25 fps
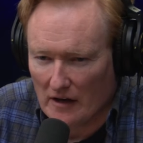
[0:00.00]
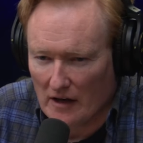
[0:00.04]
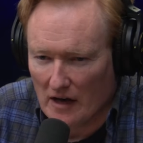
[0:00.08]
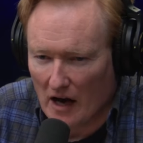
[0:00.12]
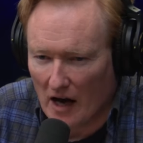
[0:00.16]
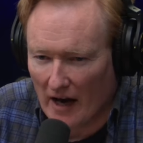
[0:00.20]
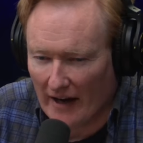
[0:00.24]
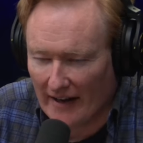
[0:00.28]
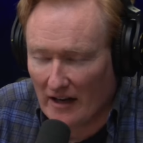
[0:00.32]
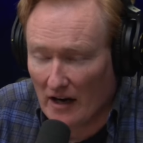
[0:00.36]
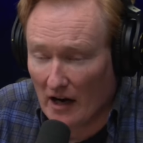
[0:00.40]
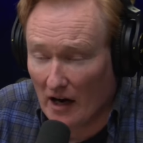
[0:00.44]

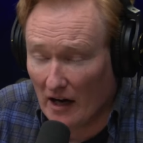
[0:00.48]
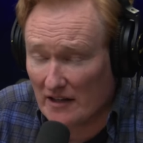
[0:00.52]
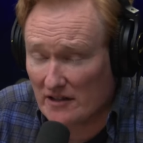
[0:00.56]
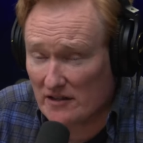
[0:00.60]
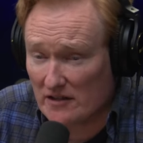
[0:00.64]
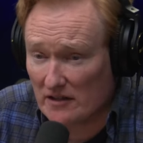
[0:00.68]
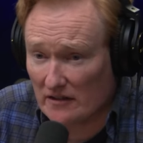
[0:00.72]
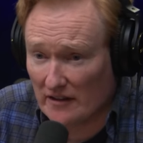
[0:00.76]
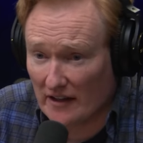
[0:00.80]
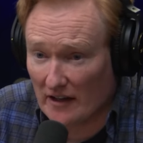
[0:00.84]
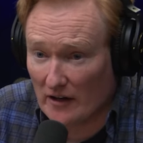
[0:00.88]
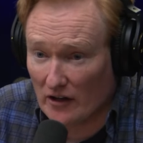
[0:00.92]
I
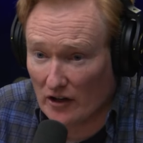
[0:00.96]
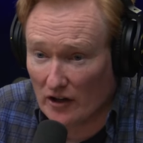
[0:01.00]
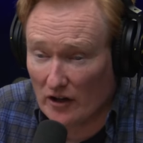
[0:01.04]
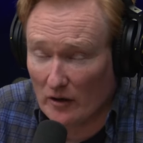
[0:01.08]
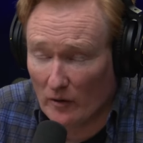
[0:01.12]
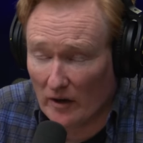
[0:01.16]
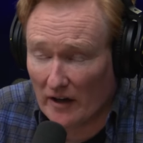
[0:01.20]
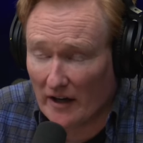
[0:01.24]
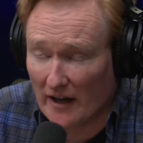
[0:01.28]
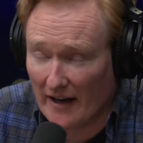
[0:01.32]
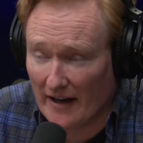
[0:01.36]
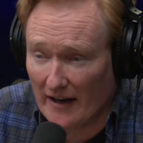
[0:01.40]
constantly, you know, they
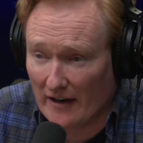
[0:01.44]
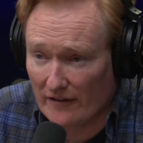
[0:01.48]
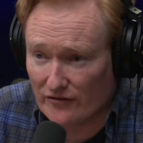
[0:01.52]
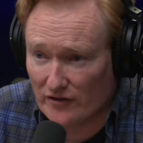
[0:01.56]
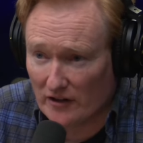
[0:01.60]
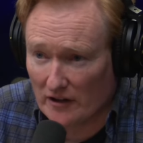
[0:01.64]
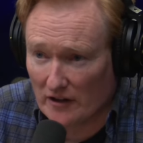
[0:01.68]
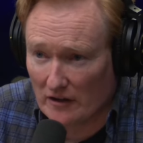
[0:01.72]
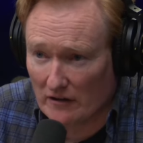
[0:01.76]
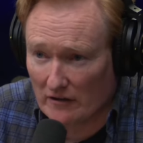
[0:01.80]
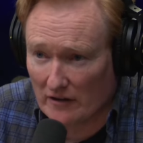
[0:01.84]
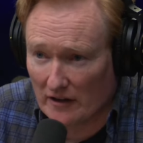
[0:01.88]
when are, I have to
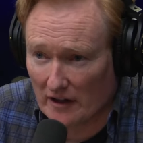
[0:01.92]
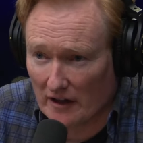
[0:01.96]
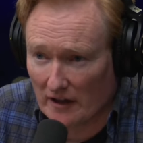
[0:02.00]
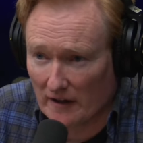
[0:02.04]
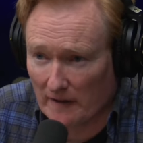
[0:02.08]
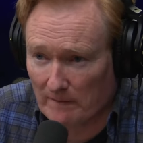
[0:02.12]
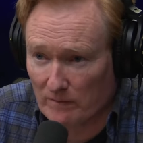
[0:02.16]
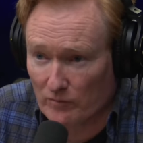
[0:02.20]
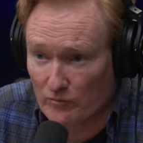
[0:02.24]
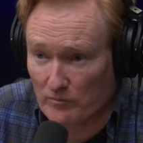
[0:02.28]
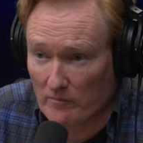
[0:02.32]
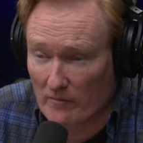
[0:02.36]

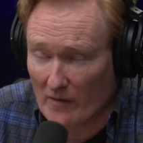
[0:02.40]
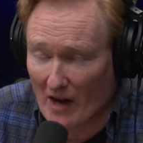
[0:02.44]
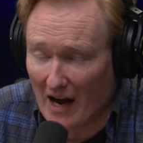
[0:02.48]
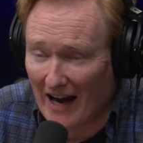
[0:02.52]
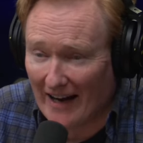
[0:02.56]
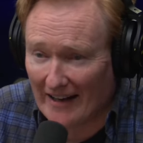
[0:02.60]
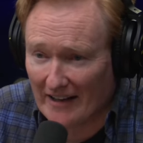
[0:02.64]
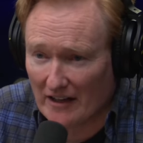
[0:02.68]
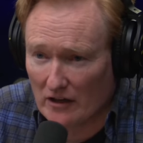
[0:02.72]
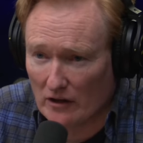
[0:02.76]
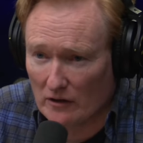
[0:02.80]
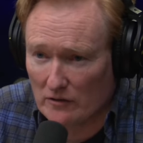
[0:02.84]
urinate,
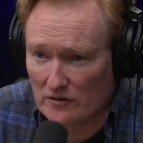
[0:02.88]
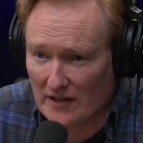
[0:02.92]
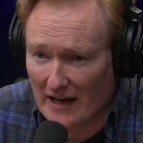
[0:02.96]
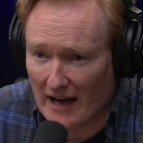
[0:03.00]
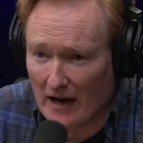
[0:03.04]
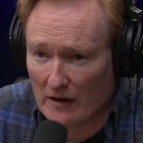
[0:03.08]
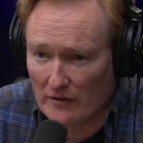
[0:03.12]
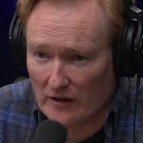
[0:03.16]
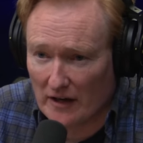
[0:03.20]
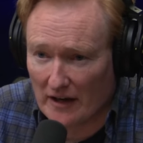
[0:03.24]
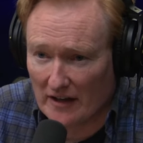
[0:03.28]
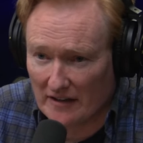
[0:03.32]
I go
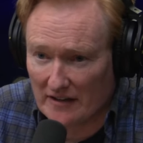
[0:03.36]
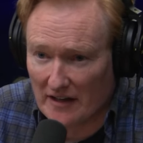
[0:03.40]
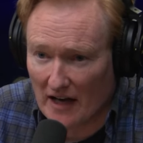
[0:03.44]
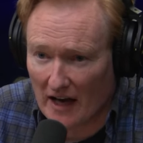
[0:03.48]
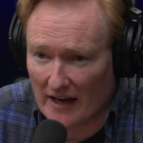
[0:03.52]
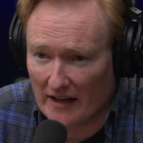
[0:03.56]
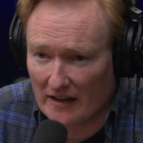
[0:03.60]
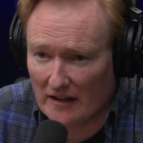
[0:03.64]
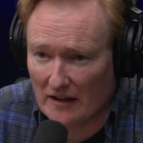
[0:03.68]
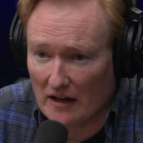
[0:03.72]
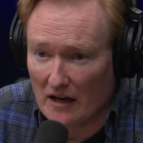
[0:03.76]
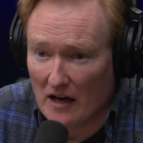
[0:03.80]
down at
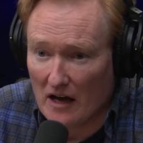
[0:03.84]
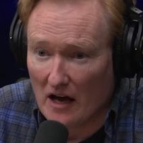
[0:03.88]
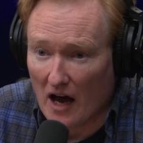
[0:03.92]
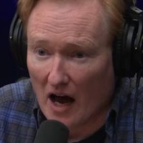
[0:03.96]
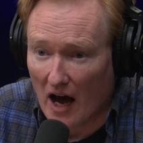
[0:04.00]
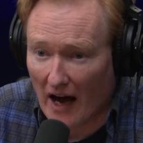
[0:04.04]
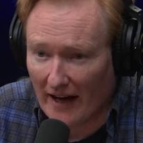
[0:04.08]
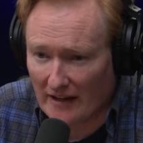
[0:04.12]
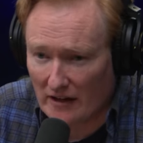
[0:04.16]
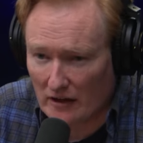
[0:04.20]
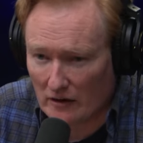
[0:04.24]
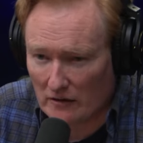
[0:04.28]
night.
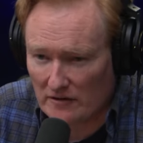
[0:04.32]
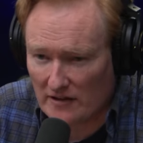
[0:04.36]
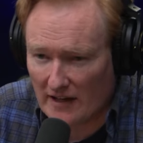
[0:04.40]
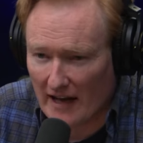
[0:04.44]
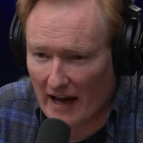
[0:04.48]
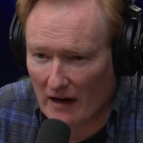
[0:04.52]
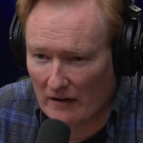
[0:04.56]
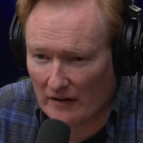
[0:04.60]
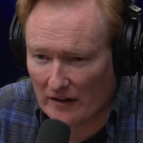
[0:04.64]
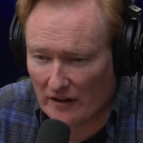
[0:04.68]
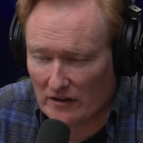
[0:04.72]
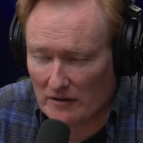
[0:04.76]
I go
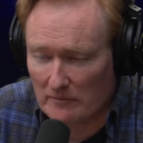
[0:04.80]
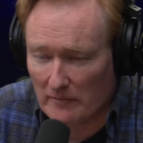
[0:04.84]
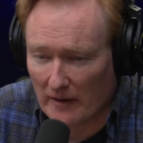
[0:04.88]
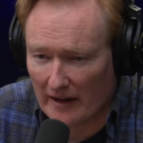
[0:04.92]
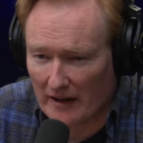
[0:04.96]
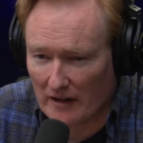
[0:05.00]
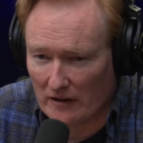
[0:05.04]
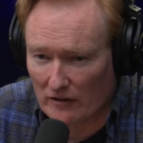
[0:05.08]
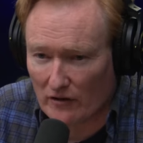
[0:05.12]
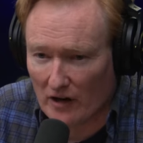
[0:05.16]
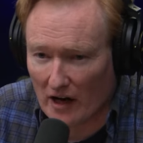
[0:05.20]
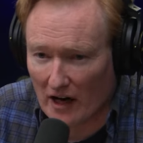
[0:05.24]
down into my
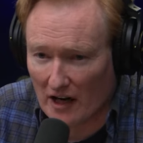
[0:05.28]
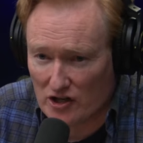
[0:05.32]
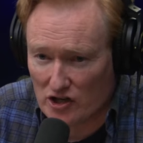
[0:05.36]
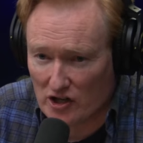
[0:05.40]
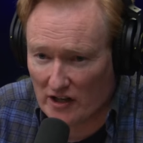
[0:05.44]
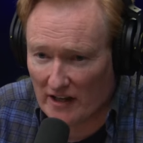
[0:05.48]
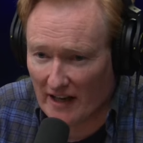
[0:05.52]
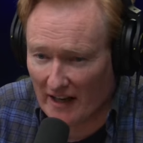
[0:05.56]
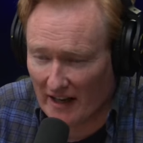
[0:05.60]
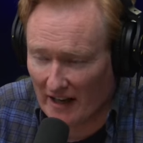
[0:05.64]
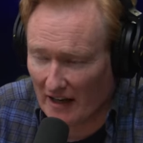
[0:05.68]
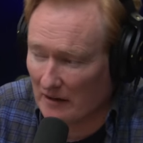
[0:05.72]
garage and
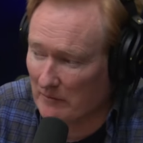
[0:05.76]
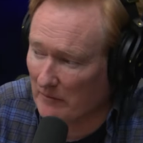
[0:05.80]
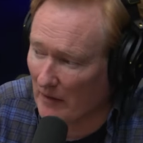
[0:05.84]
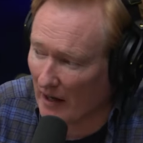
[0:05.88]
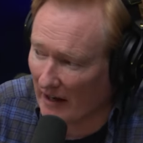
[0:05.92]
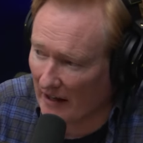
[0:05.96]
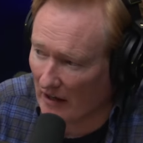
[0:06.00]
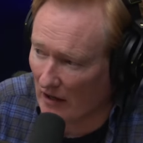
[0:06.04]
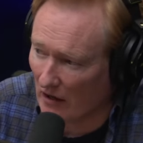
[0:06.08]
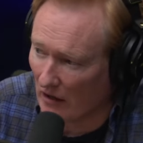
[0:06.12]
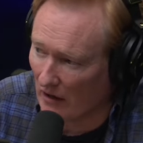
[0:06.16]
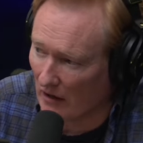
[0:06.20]
get in my
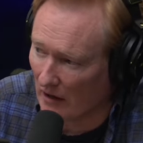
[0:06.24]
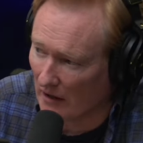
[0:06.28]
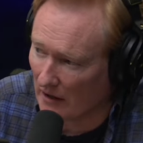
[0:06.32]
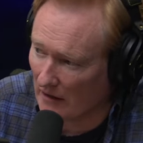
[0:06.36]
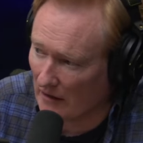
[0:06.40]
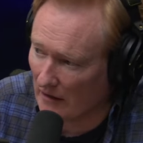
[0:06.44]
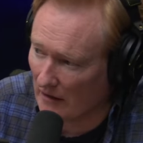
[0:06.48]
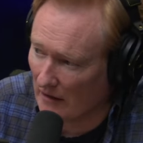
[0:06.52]
car